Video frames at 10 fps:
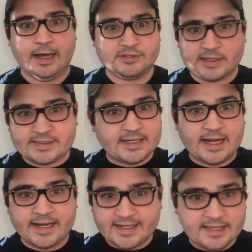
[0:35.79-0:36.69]
Justin and
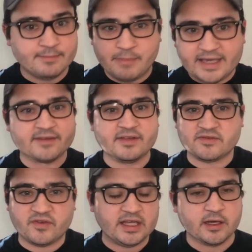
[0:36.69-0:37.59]
I to keep making these
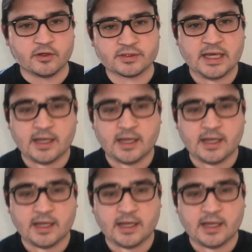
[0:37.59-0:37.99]
videos,